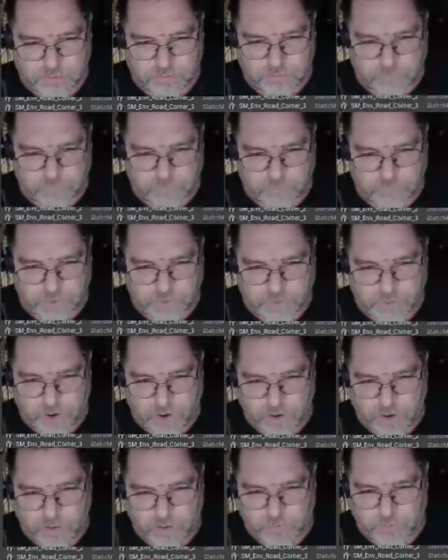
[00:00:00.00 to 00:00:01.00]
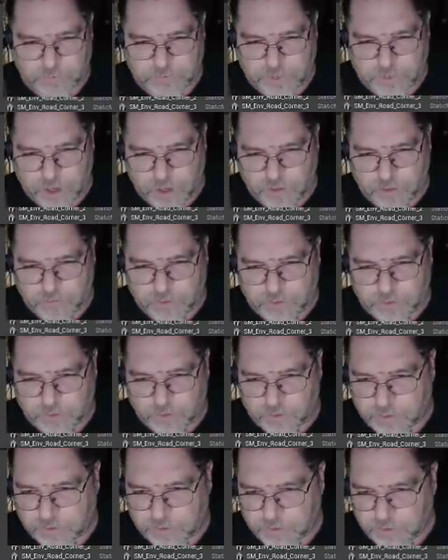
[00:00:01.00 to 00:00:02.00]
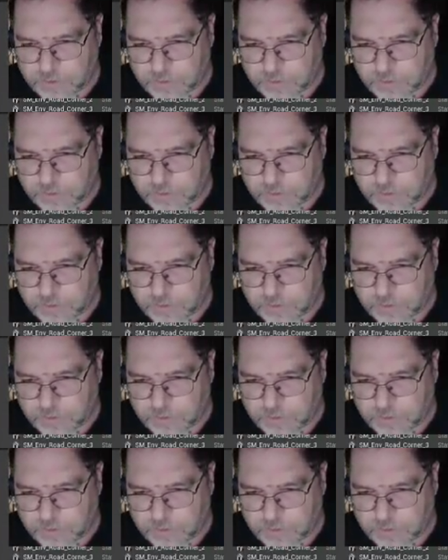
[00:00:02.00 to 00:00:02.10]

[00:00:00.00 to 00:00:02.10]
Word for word: rebar with concrete on it.